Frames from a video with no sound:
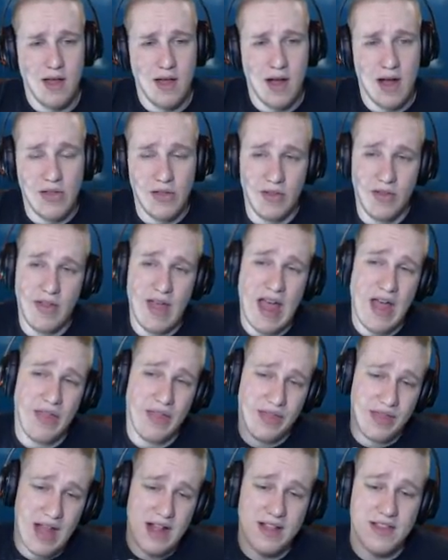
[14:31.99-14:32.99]
Other than that,
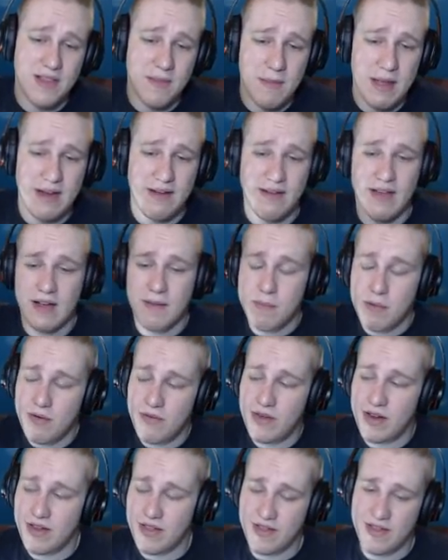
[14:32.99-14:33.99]
that's the main deck.
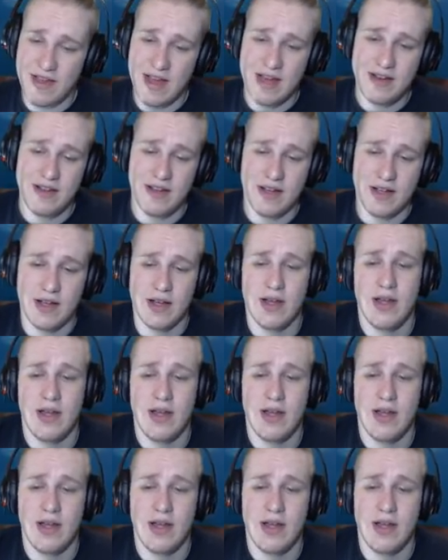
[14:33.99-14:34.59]
Moving into the side deck,